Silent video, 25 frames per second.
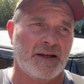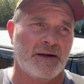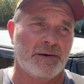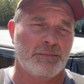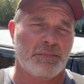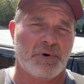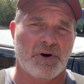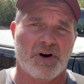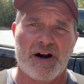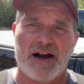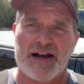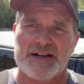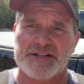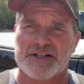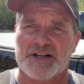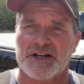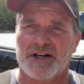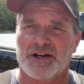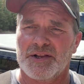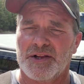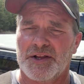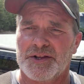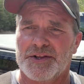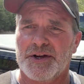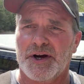brassica
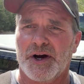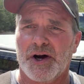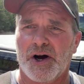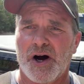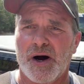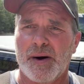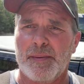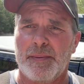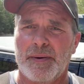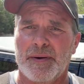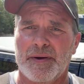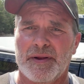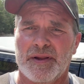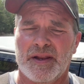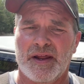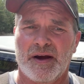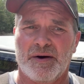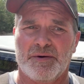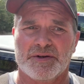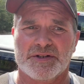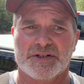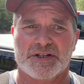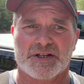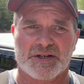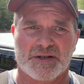on the top. That
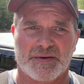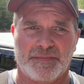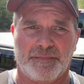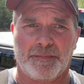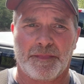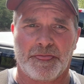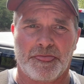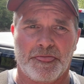was